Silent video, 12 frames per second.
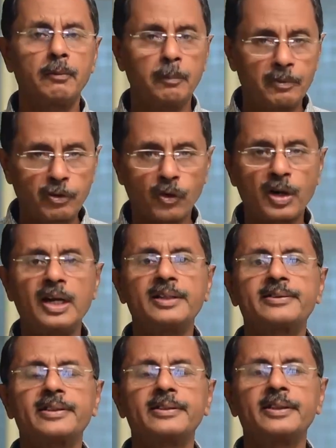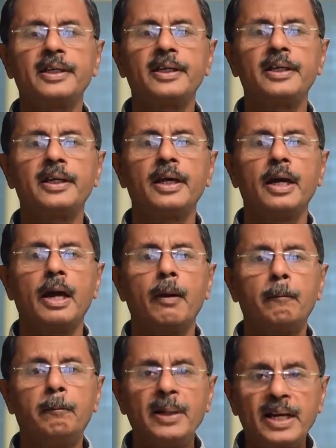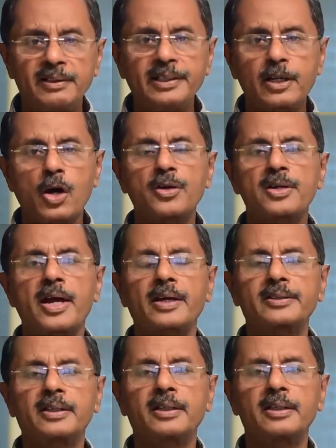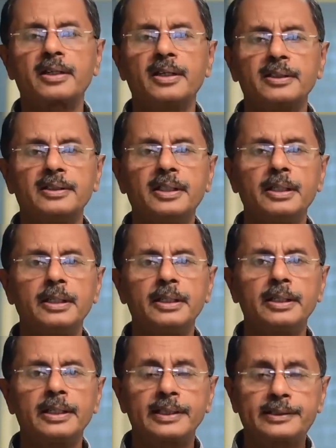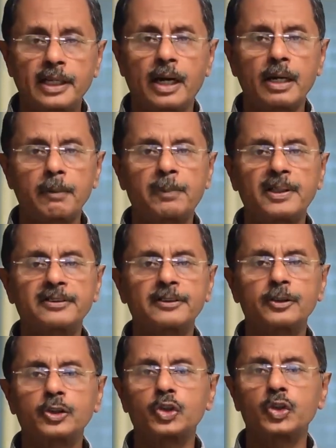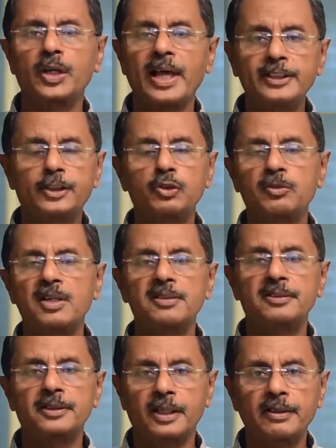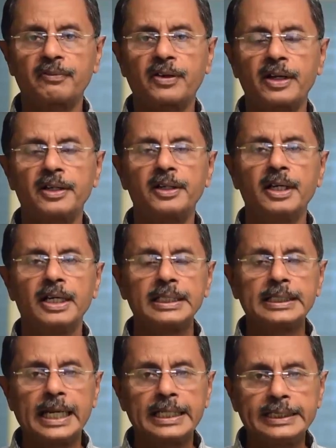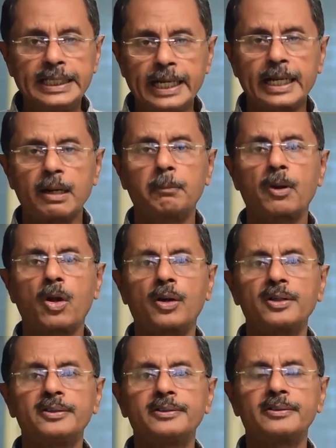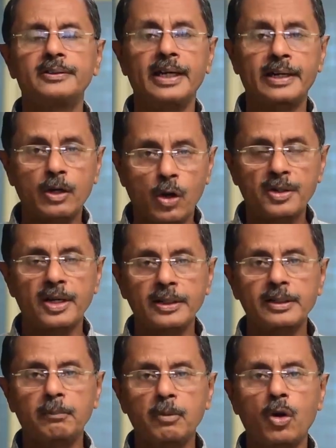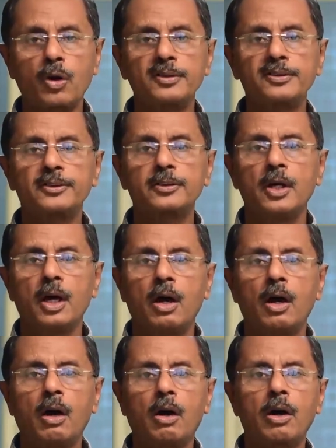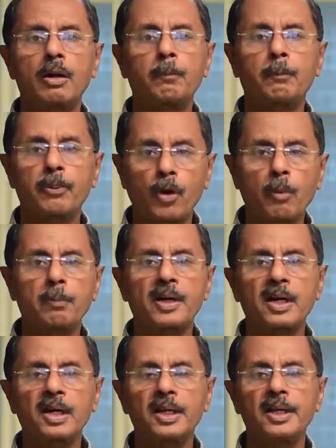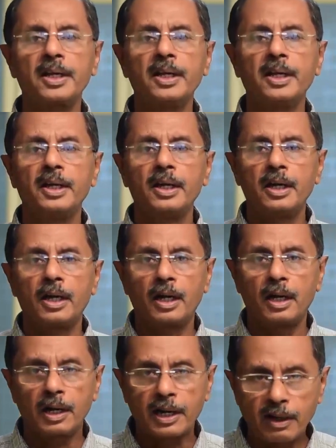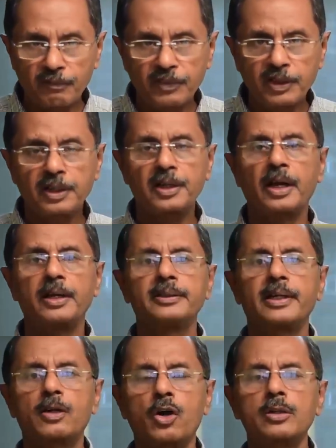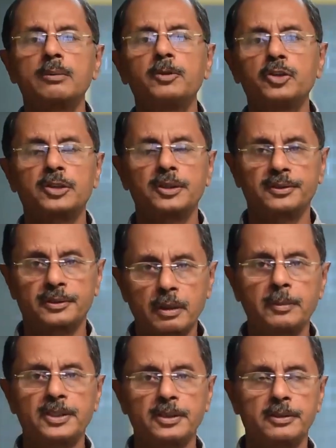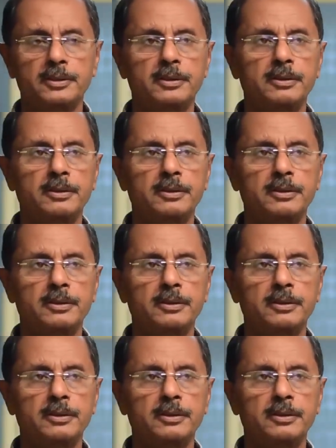before releasing the bill of the contractor, the HR person should ensure, certify that their employees, their contract employees are properly covered and their contribution is remitted.